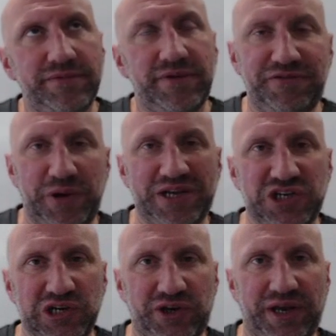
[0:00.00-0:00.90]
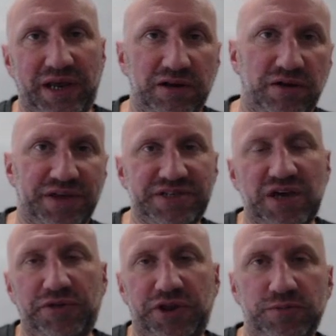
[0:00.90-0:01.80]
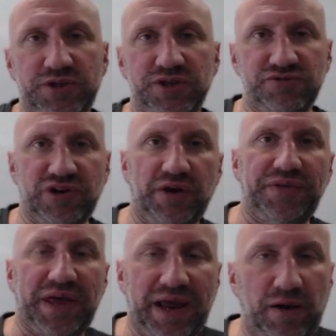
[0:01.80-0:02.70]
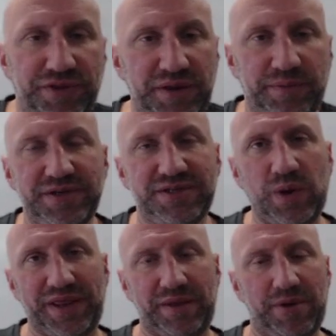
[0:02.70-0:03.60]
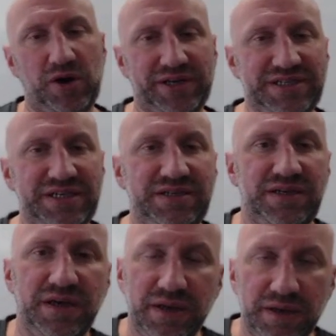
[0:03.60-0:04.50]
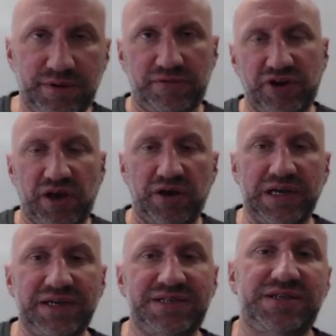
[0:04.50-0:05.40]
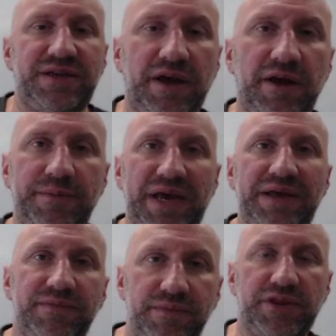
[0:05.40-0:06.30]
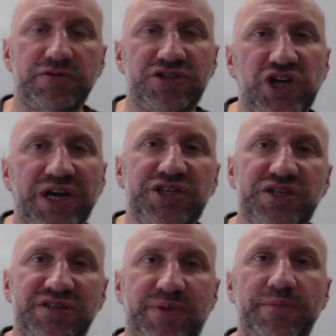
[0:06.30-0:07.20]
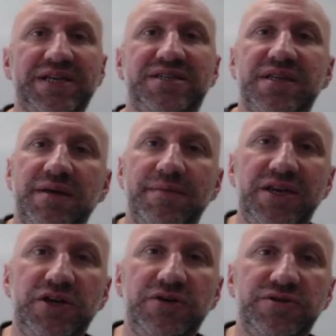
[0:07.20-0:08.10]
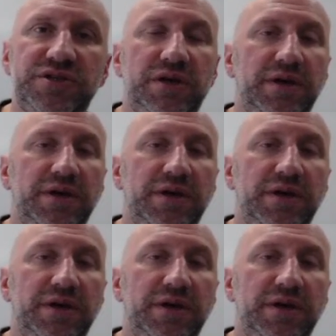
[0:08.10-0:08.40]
if you actually look at it, a lot of those healthy options really aren't that healthy, but it's the way they're marketed. But regardless, those changes have been made to their menus